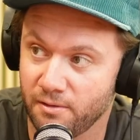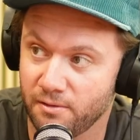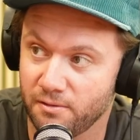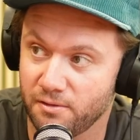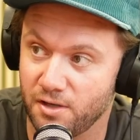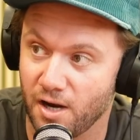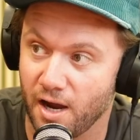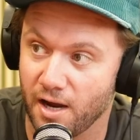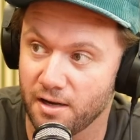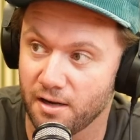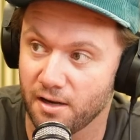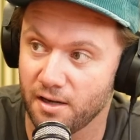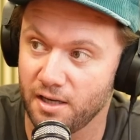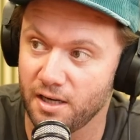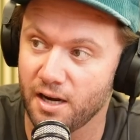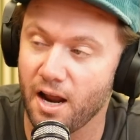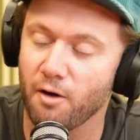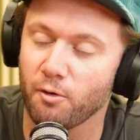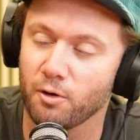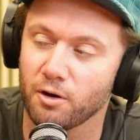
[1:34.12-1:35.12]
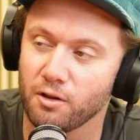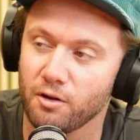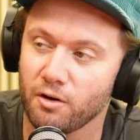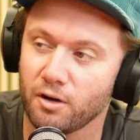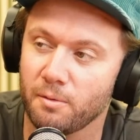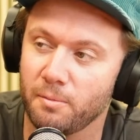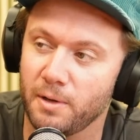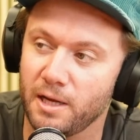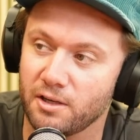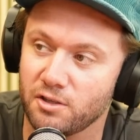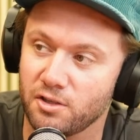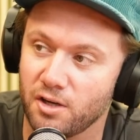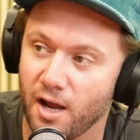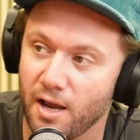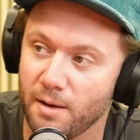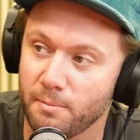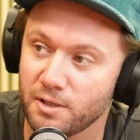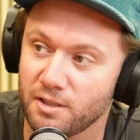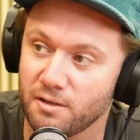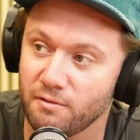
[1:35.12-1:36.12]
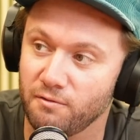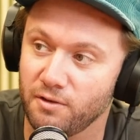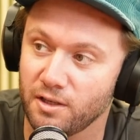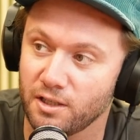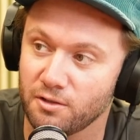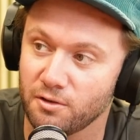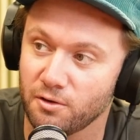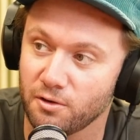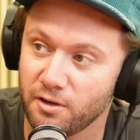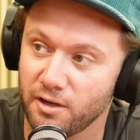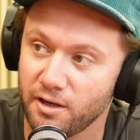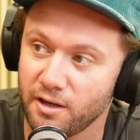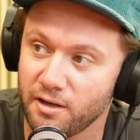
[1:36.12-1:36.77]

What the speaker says: JD, you know what I like about Seamus and Victoria?